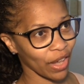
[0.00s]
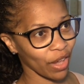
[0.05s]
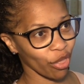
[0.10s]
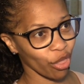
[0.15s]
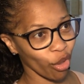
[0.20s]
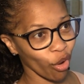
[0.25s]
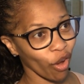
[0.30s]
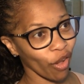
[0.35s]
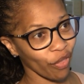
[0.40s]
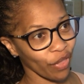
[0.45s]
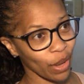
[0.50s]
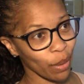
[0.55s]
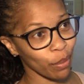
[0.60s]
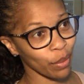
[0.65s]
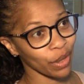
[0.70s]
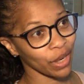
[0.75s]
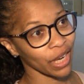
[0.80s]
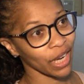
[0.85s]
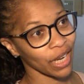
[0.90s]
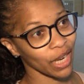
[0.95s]
they thought they
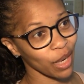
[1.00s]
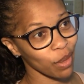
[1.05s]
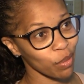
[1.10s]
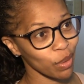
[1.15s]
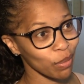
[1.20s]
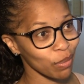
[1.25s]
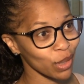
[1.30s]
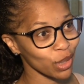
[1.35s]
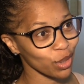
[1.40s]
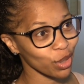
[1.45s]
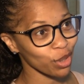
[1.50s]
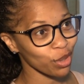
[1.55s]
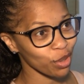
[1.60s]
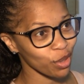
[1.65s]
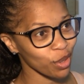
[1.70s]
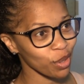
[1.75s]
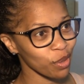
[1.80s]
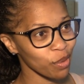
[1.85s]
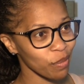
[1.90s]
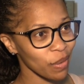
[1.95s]
were getting with Mr.
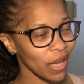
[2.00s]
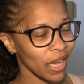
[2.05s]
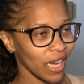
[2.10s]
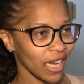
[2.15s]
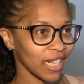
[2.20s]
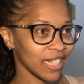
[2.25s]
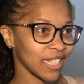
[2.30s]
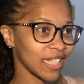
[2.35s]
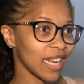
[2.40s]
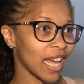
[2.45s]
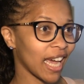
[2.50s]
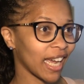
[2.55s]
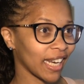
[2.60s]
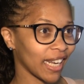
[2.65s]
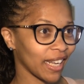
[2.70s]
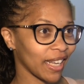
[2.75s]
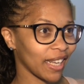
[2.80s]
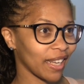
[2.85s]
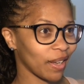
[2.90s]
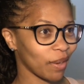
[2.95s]
Trump is
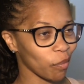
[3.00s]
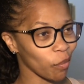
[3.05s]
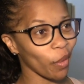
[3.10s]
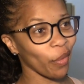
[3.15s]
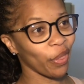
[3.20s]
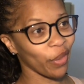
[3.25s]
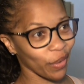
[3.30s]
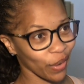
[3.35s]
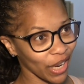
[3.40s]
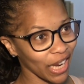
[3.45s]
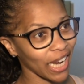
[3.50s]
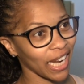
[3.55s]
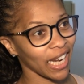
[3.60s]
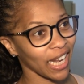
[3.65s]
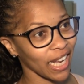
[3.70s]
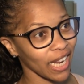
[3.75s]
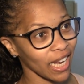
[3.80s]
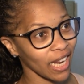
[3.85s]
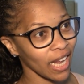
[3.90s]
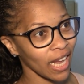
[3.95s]
not what they're
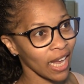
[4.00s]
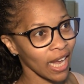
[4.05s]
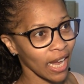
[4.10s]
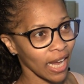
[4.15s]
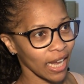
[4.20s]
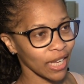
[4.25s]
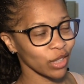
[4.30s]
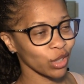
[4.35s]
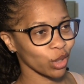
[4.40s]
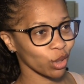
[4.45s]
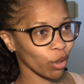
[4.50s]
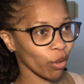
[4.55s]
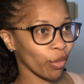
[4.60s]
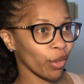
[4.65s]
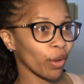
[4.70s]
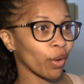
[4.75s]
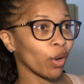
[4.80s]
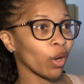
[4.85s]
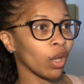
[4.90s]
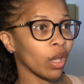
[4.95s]
getting, and so
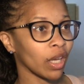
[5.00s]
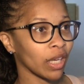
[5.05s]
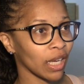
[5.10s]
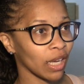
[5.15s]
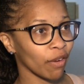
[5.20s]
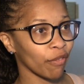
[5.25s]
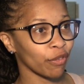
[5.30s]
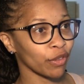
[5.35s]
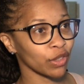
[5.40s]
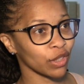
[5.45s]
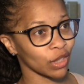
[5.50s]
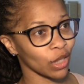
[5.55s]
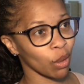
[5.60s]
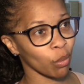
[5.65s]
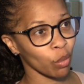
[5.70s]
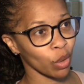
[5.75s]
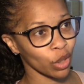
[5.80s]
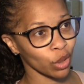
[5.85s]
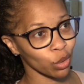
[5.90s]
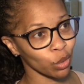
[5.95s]
they're looking for
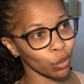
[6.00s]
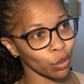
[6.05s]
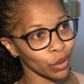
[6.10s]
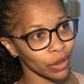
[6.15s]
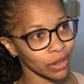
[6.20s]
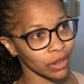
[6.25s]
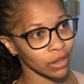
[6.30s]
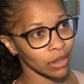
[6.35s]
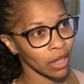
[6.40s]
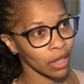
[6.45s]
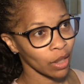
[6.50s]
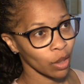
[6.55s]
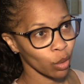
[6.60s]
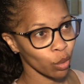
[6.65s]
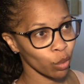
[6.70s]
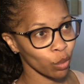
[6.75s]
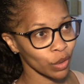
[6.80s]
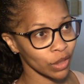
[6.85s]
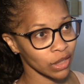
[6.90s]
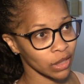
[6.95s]
someone who is
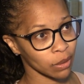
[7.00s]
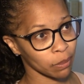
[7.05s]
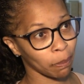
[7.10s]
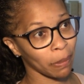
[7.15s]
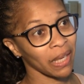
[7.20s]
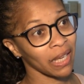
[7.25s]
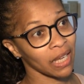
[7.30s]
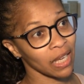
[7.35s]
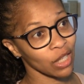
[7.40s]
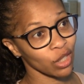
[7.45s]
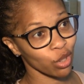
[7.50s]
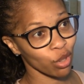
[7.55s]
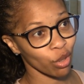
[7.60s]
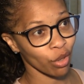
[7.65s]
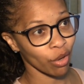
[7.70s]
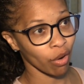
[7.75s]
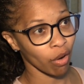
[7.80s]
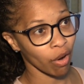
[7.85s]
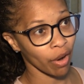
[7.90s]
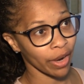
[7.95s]
who is speaking to
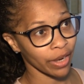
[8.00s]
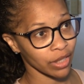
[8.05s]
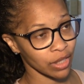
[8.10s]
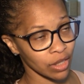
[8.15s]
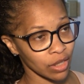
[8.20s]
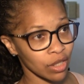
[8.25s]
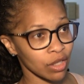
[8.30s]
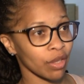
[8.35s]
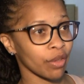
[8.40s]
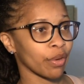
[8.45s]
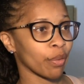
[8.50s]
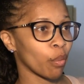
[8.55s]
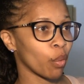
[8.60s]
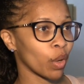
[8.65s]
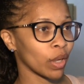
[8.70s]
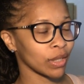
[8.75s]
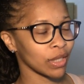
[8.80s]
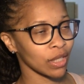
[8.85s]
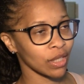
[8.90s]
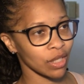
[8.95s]
their hearts and to their
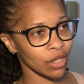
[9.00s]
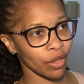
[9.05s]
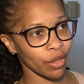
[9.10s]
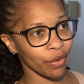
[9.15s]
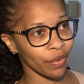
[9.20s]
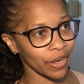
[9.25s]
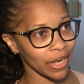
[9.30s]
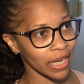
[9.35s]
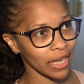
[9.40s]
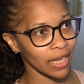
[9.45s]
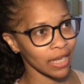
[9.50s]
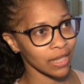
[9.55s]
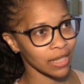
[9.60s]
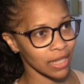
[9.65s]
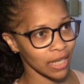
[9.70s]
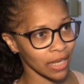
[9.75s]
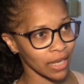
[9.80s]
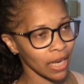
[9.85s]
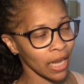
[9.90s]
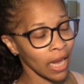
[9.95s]
wants and to their
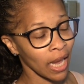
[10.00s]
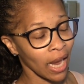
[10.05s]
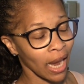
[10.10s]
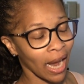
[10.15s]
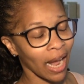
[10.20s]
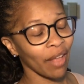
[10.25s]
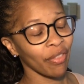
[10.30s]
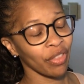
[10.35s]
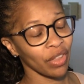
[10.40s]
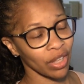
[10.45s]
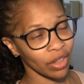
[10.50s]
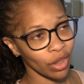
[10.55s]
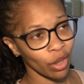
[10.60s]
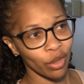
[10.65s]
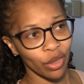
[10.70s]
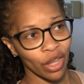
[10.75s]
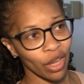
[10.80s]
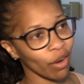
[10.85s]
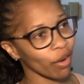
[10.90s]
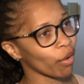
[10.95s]
needs. And I think
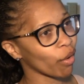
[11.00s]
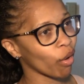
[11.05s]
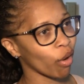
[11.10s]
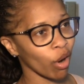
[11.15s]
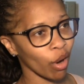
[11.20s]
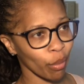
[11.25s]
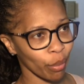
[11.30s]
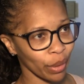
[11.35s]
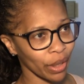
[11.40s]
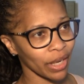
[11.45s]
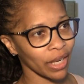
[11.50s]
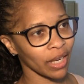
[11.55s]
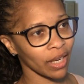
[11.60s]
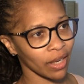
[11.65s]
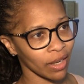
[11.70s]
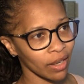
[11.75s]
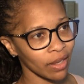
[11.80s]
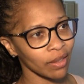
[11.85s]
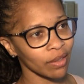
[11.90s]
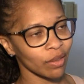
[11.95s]
that they are
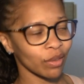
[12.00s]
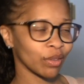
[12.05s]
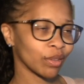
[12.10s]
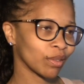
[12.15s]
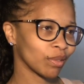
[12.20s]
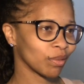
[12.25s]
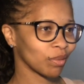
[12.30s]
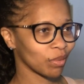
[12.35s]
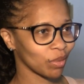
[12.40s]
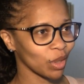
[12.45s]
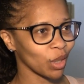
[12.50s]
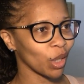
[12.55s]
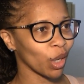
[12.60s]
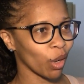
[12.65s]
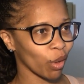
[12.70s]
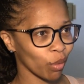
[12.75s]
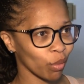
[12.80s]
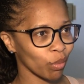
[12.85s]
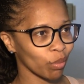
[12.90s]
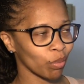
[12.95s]
already, you
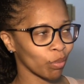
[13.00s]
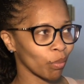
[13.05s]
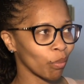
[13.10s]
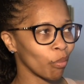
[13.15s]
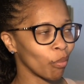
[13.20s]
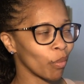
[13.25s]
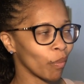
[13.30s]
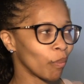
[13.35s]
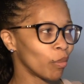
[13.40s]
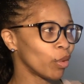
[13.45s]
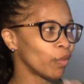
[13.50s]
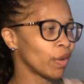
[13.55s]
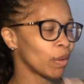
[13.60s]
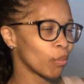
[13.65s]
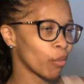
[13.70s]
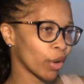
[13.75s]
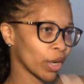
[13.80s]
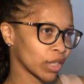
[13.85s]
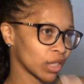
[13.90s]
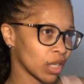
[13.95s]
know,
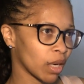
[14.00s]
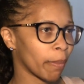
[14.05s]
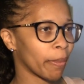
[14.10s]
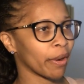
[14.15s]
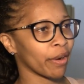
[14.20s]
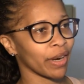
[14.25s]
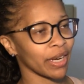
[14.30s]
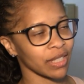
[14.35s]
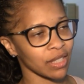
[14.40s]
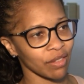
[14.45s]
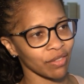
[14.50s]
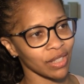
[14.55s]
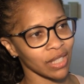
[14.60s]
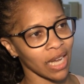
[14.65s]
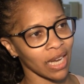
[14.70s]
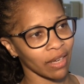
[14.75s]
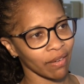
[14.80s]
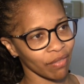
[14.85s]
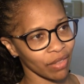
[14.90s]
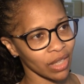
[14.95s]
moving more to the progressive
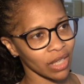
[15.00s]
side of